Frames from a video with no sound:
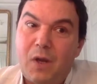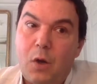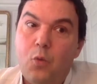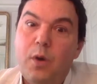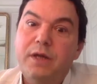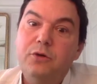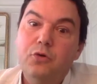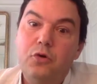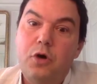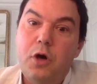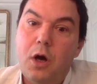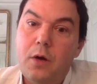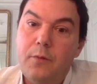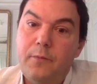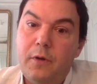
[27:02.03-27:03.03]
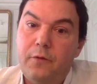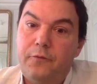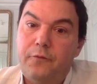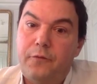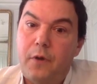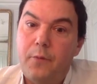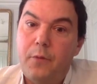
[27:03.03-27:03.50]
when you come
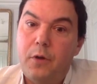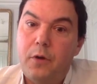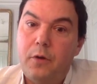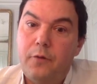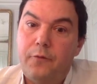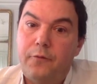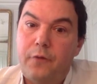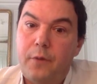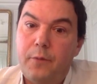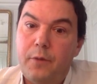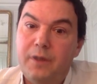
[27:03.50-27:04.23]
from a, from an